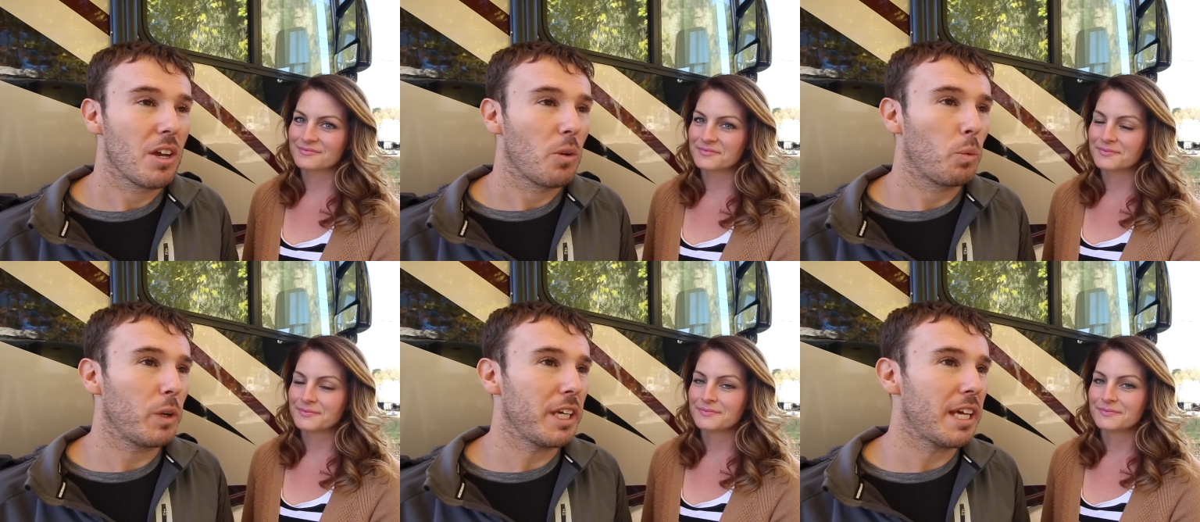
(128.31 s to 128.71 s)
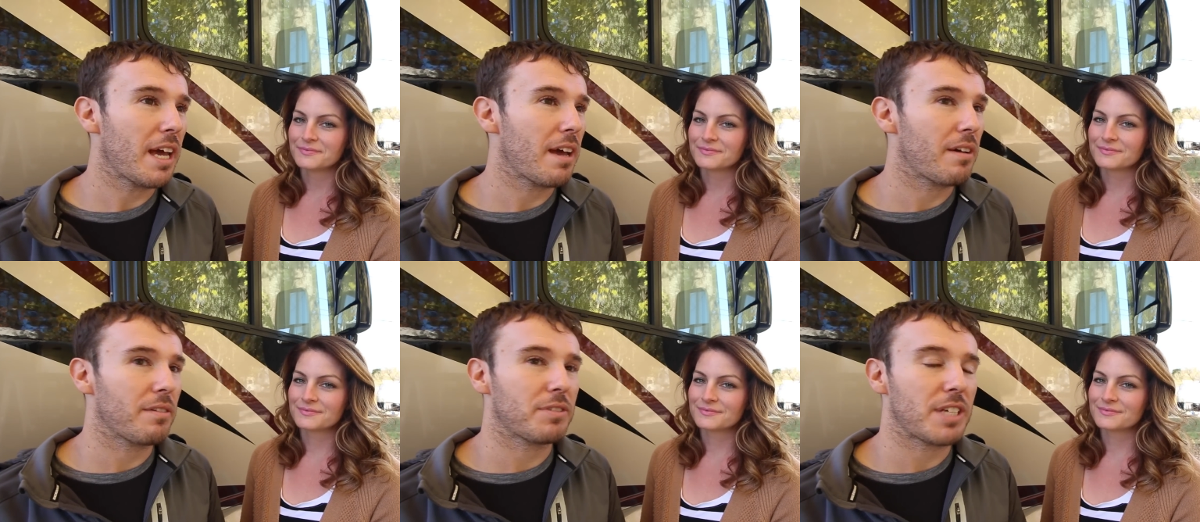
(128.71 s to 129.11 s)
Speaker 1: We
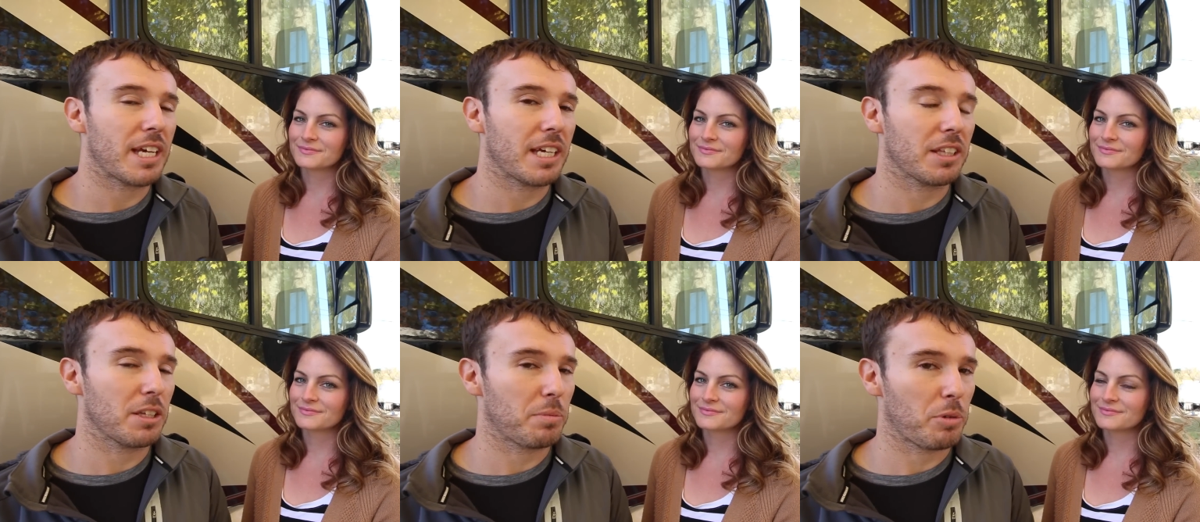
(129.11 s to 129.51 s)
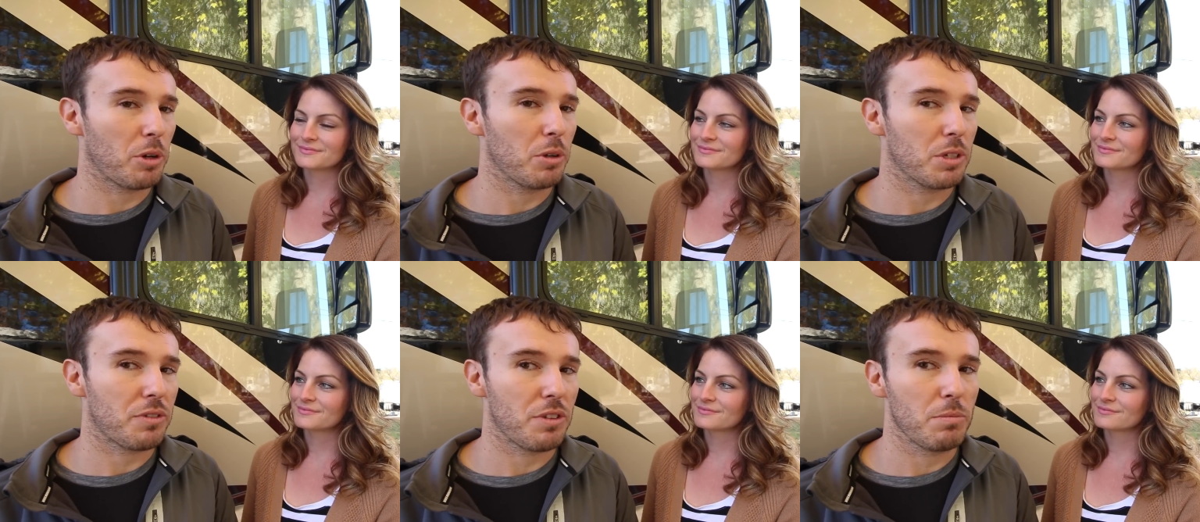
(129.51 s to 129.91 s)
have taken the
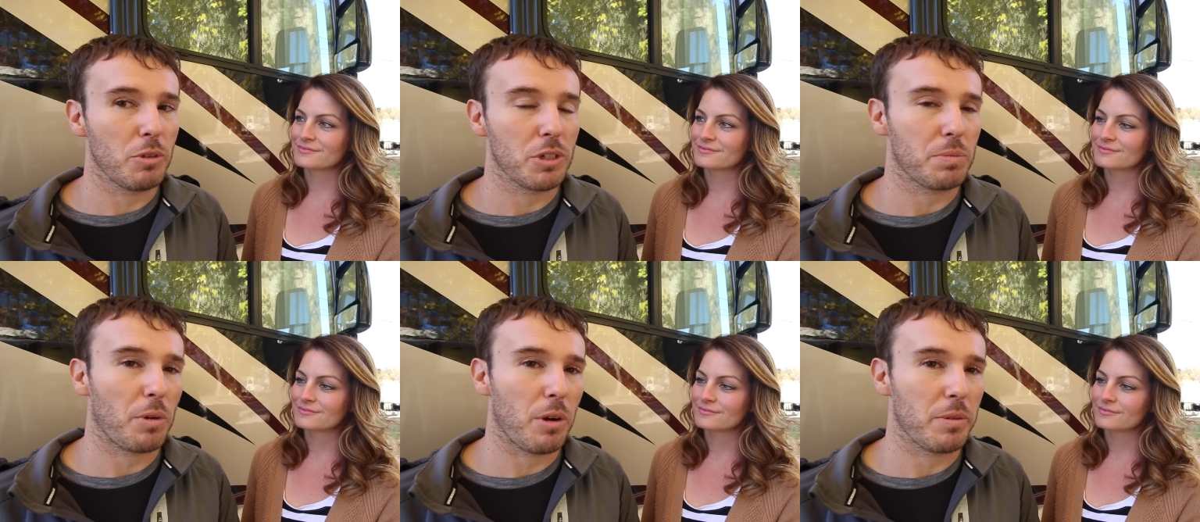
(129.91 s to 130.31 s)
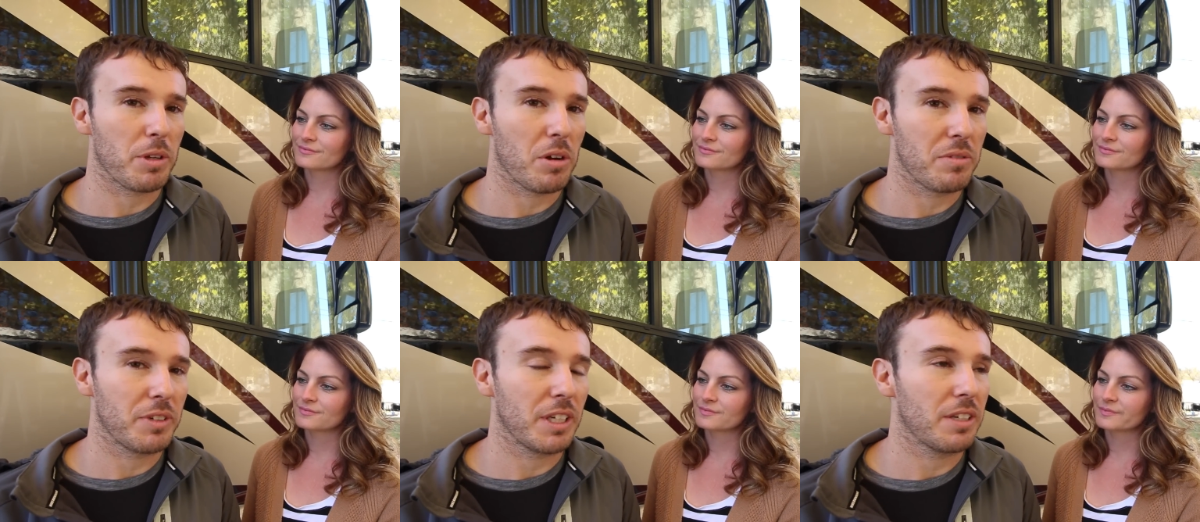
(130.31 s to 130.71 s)
approach for the most part with
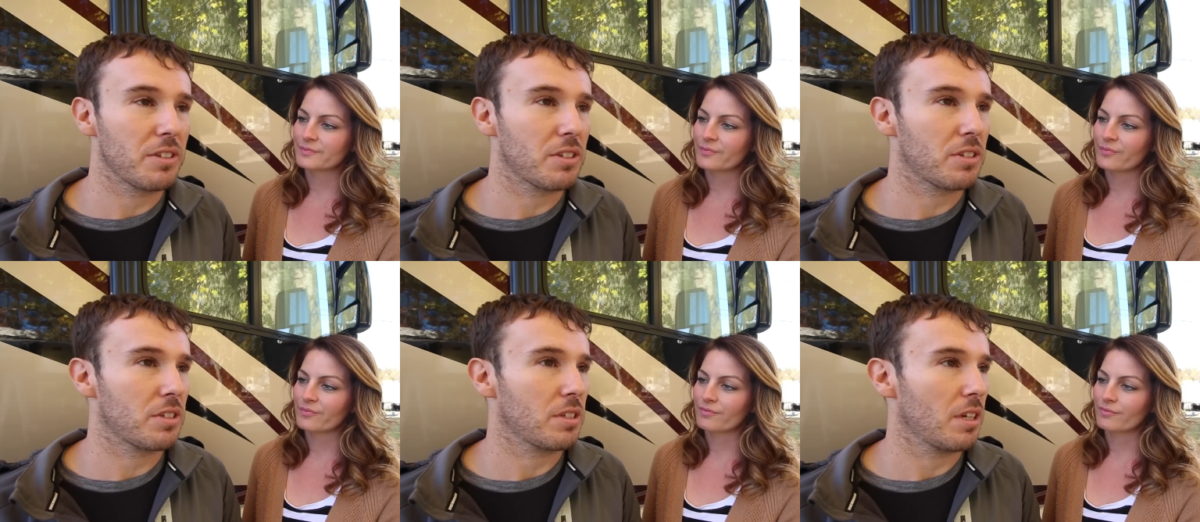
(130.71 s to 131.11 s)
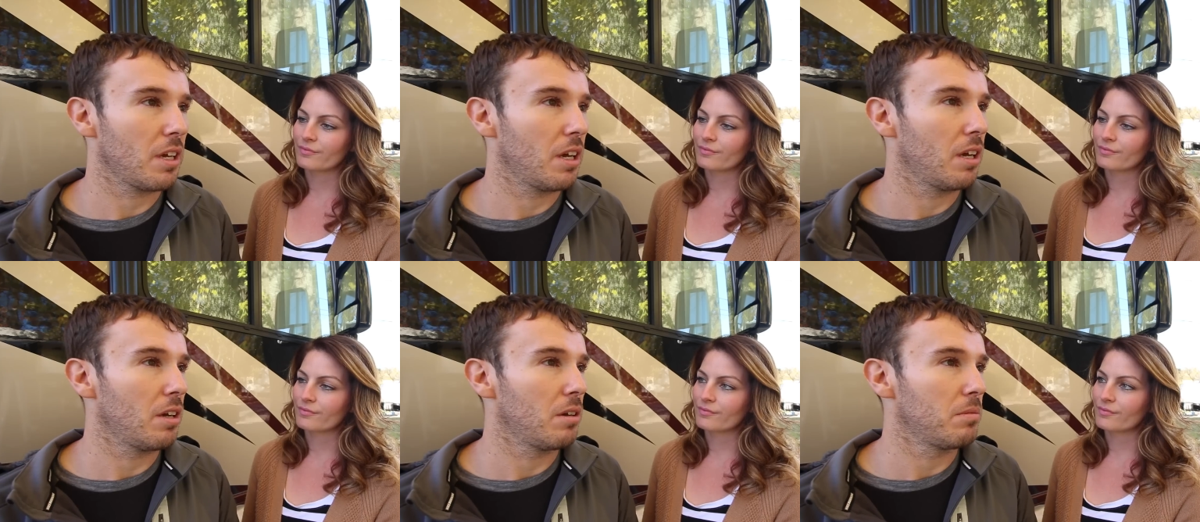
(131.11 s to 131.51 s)
RVs,
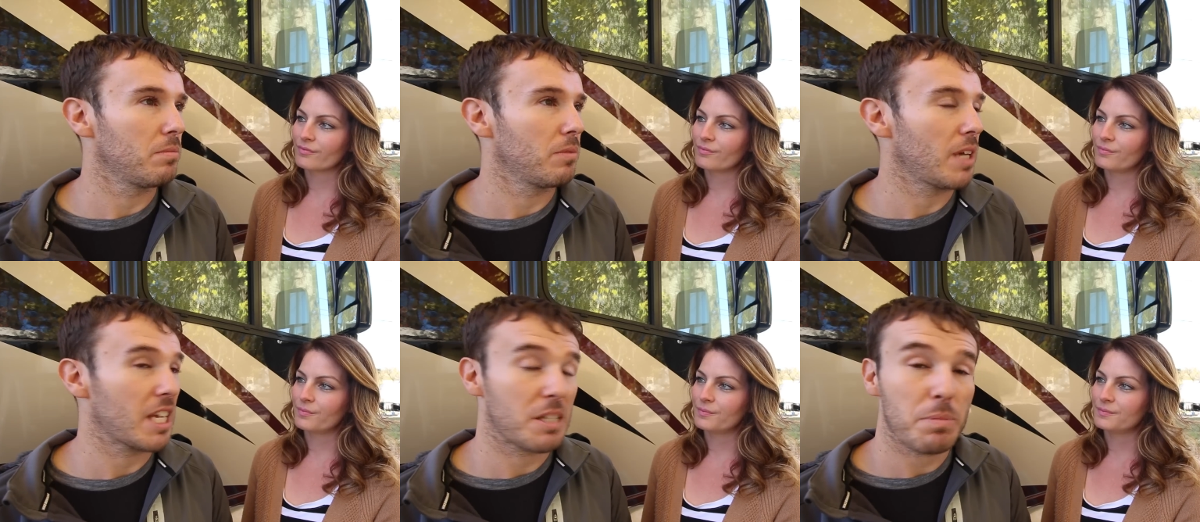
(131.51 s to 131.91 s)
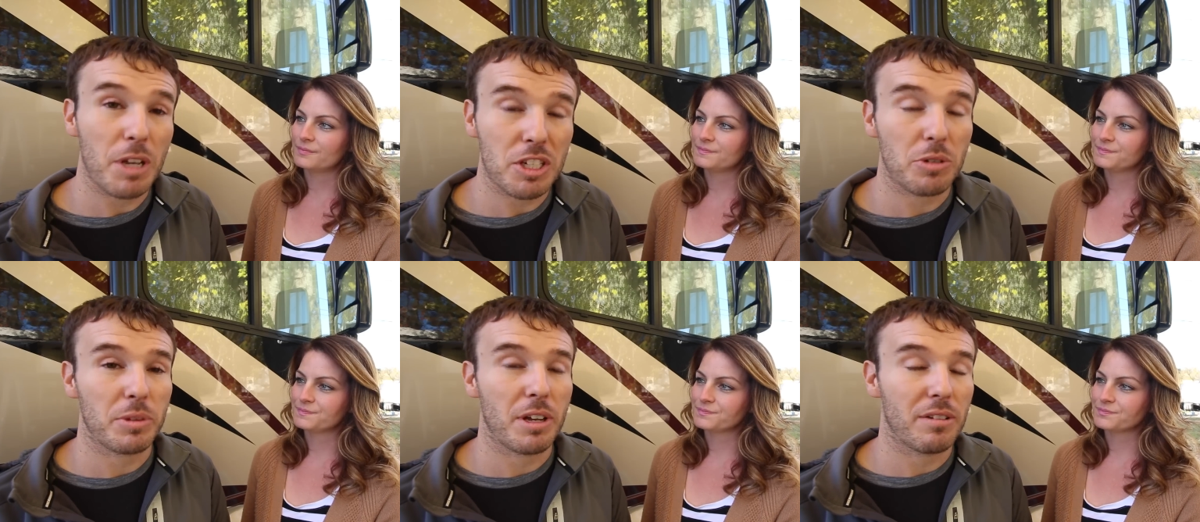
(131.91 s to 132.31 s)
um,
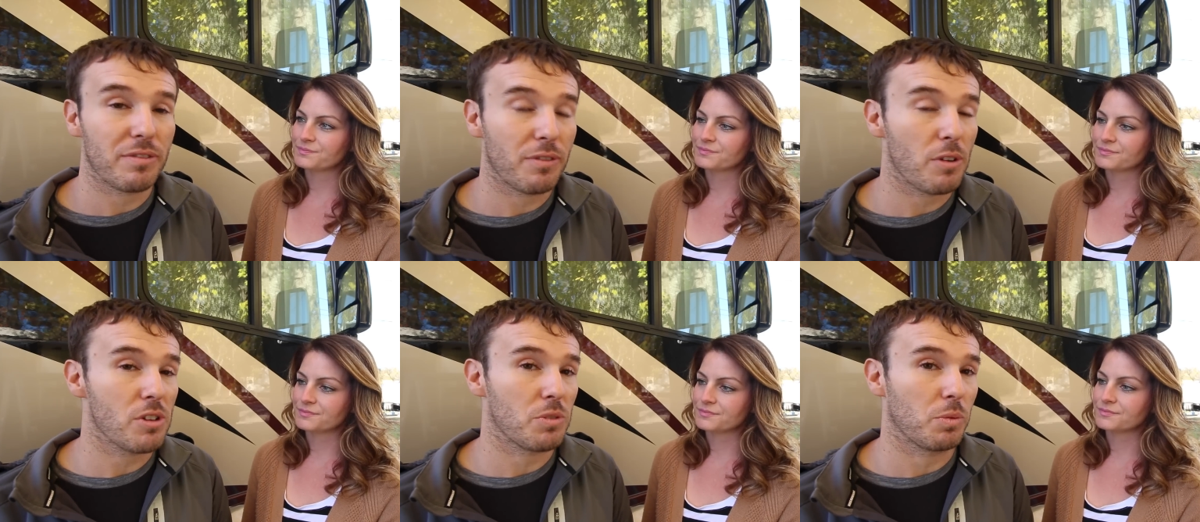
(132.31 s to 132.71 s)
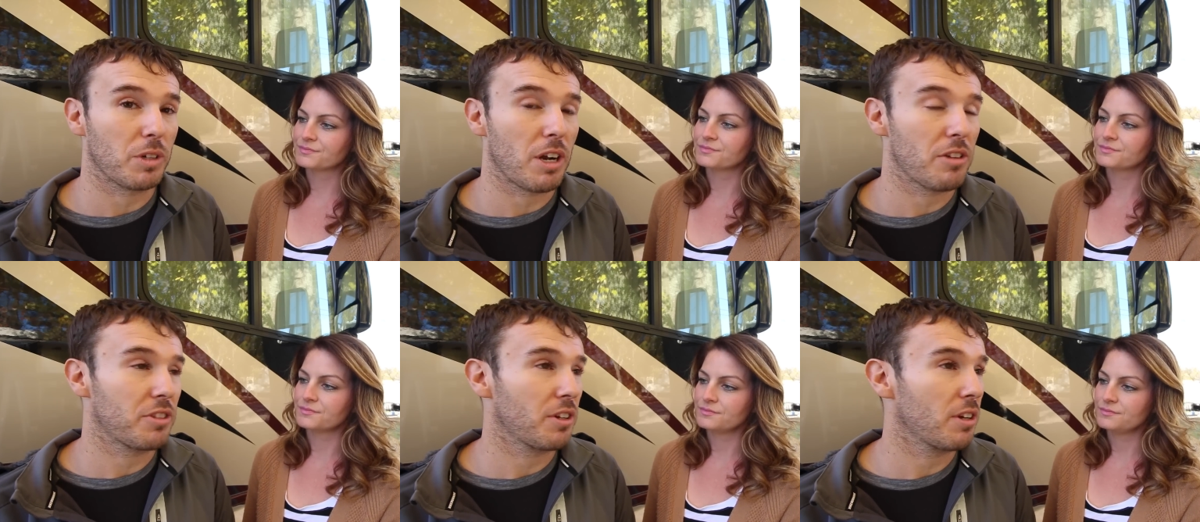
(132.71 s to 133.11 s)
especially with our first
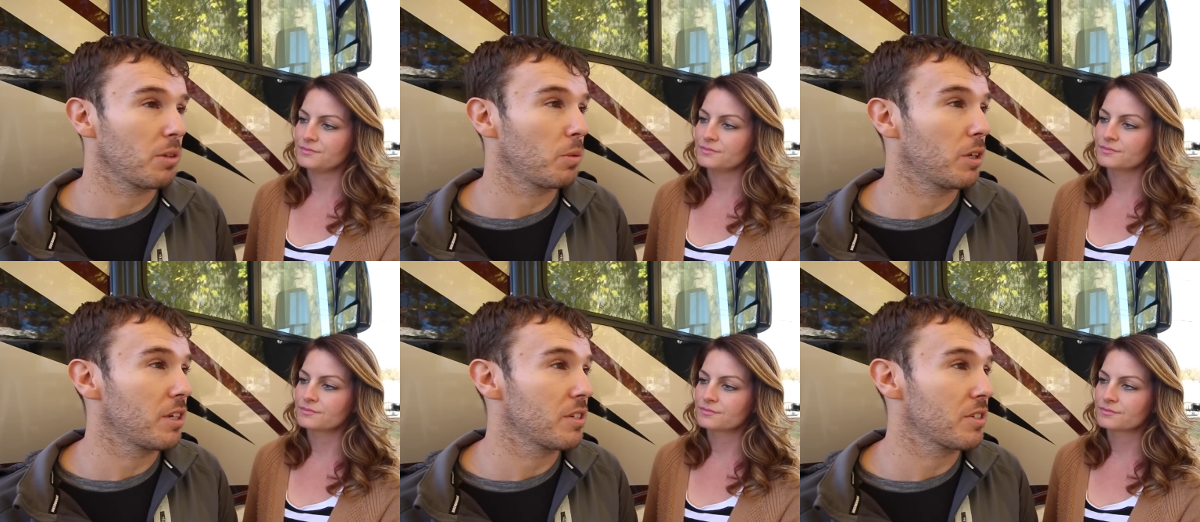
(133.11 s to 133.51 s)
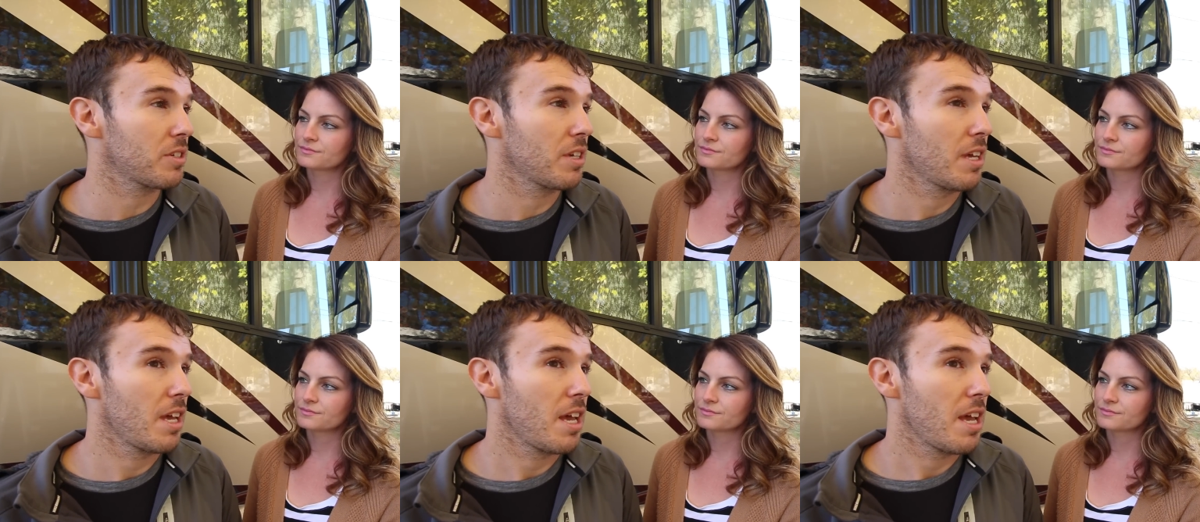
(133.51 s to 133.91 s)
one. Our theory was